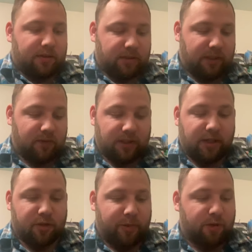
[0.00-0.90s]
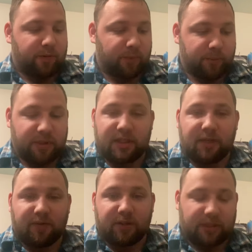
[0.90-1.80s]
even largemouth will be
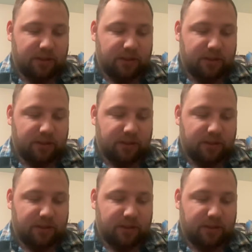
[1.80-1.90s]
definitely